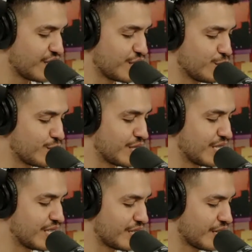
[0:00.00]

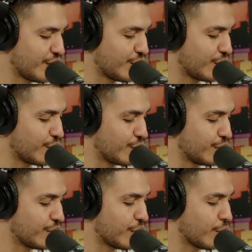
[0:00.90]
using or
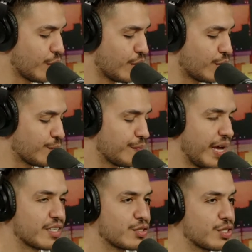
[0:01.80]

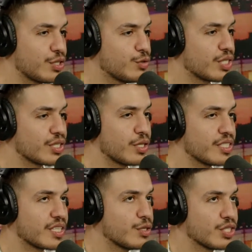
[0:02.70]
actually using
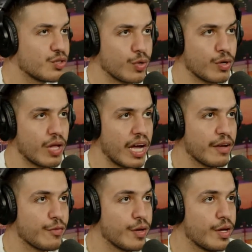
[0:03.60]
these skills in real
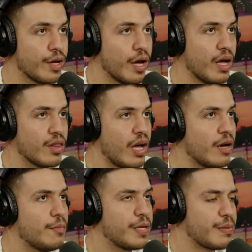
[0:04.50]
life. A
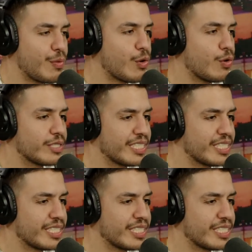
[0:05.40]
lot of people